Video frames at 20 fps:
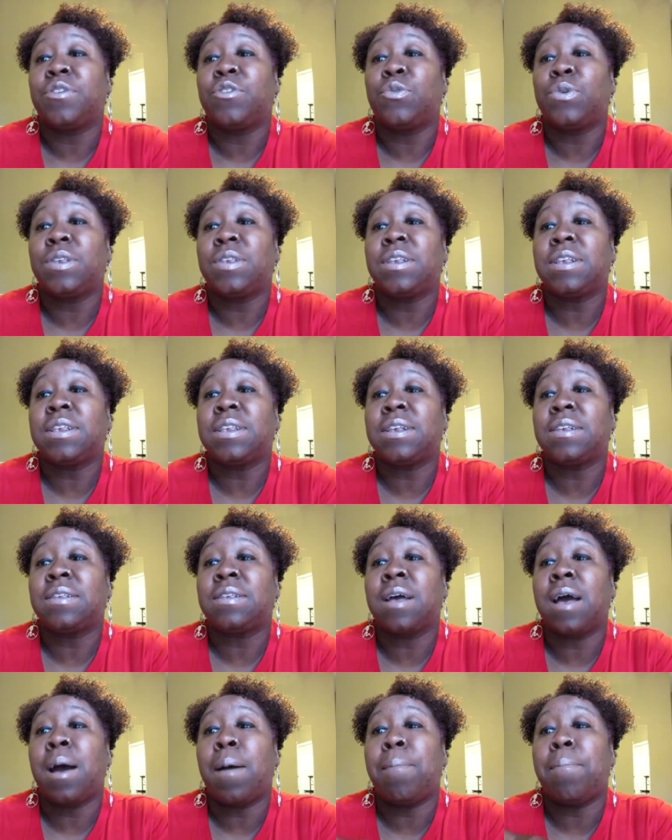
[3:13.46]
Twisted
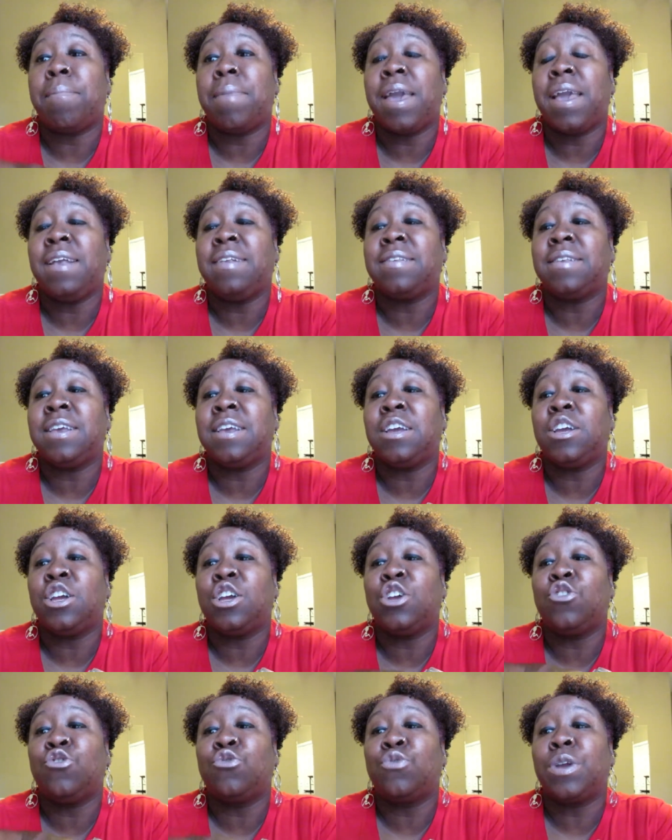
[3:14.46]
Sista
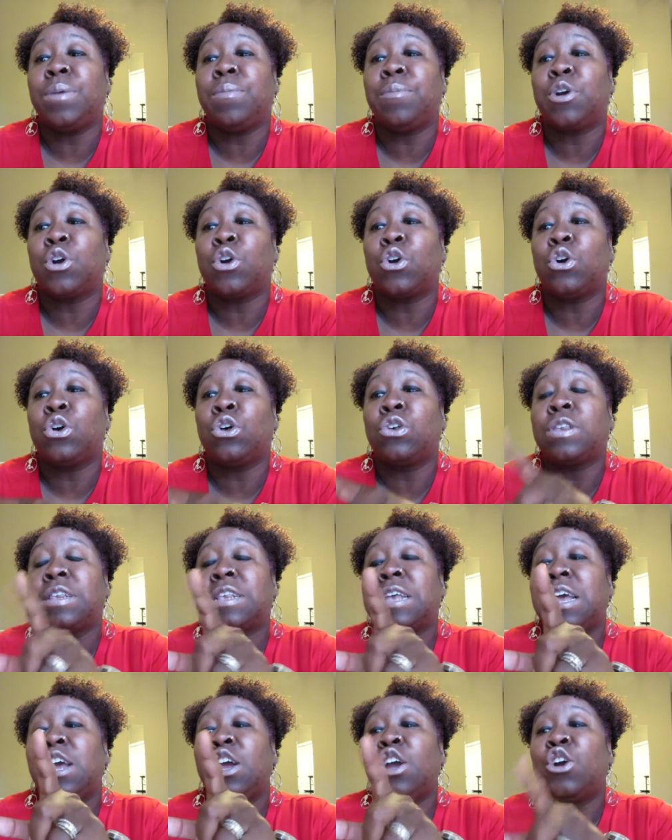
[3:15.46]
Amazing Dream
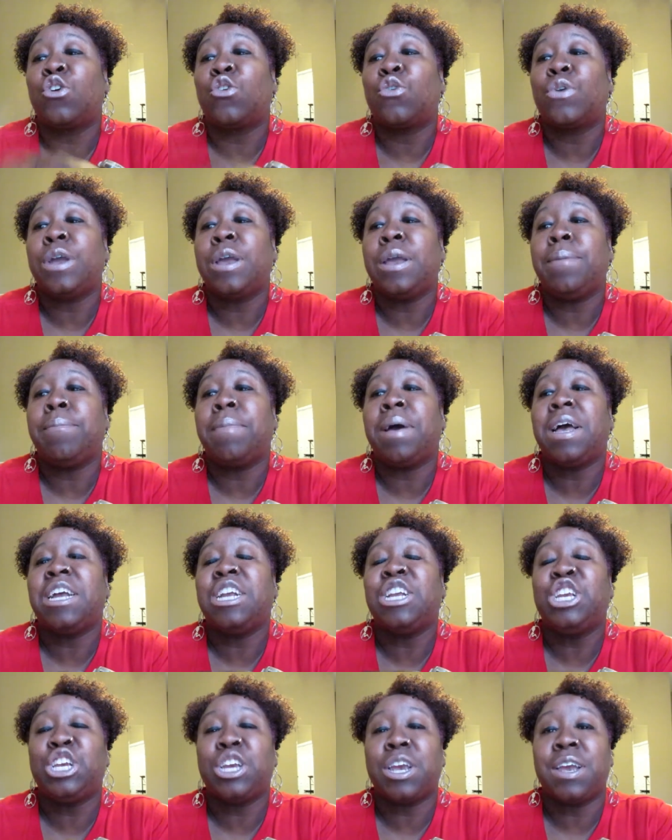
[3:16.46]
Curls Cream
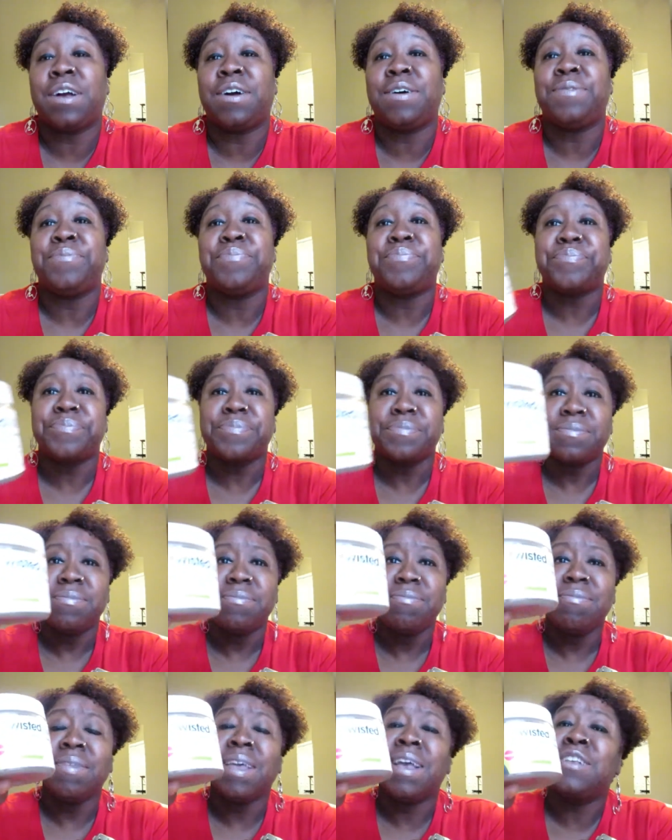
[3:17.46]
Gel.
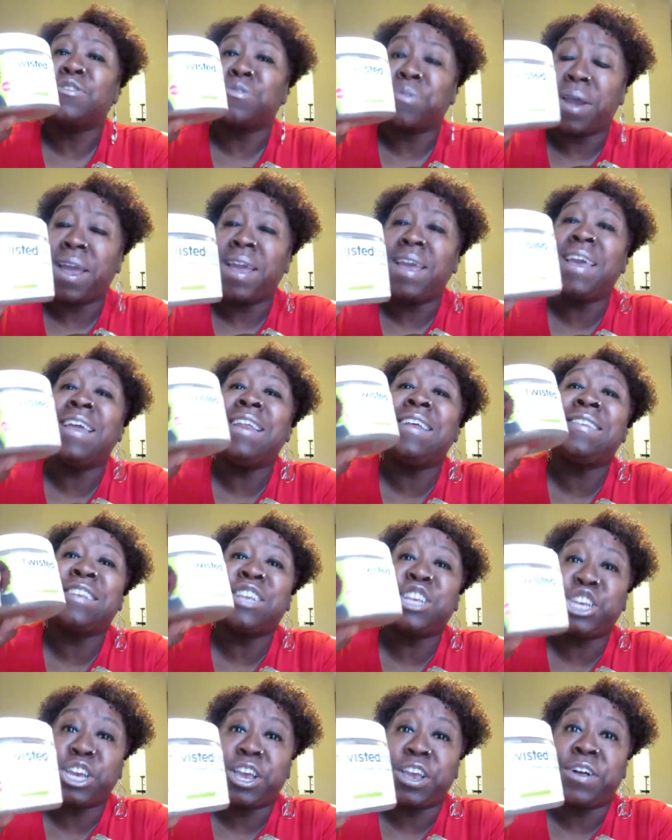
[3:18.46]
That's right, it is
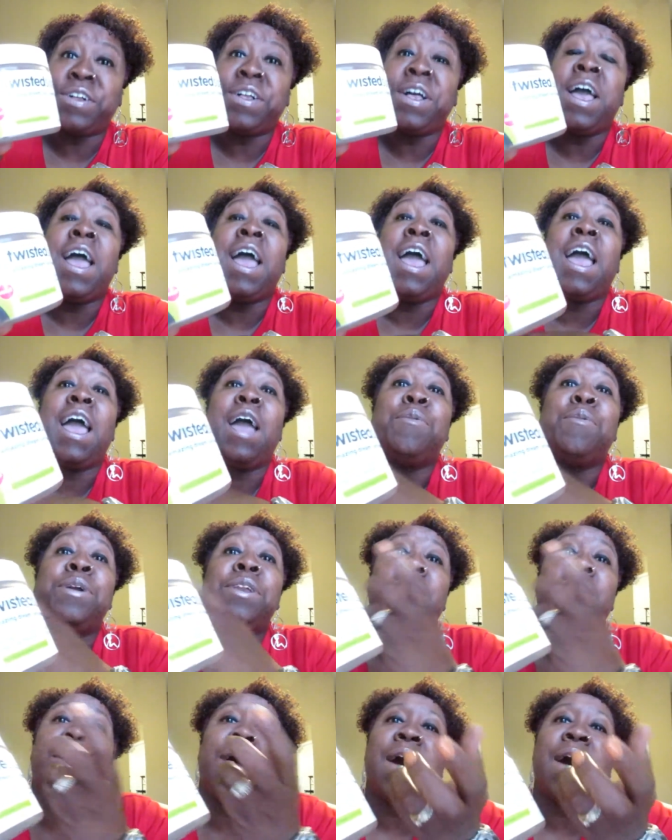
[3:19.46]
a gel. And we
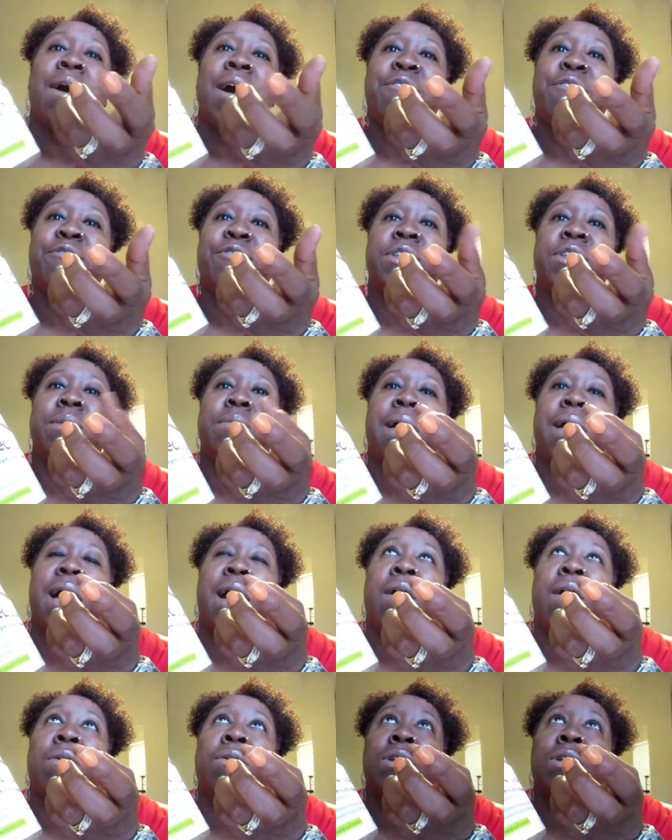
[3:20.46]
know how I feel
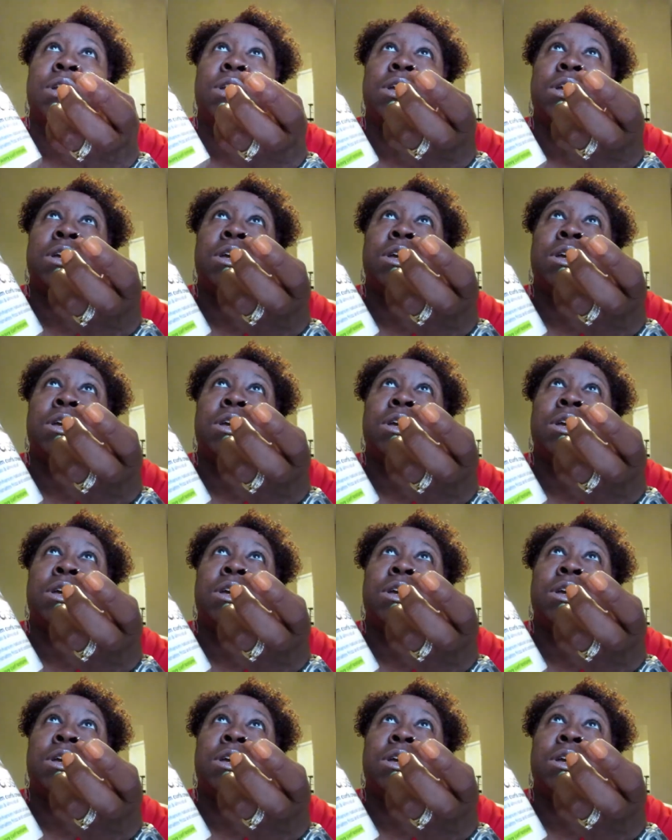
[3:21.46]
about